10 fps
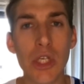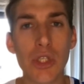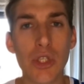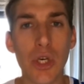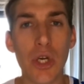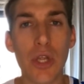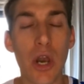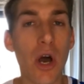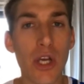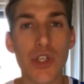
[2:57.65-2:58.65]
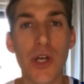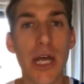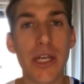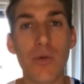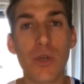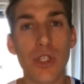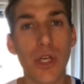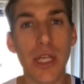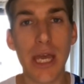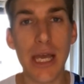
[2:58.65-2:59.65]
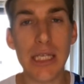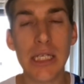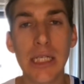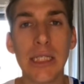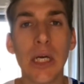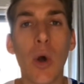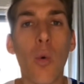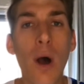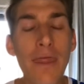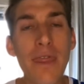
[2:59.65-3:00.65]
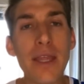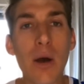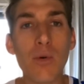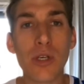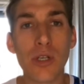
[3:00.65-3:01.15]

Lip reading: so the longest run I did was 30k's. One thing that was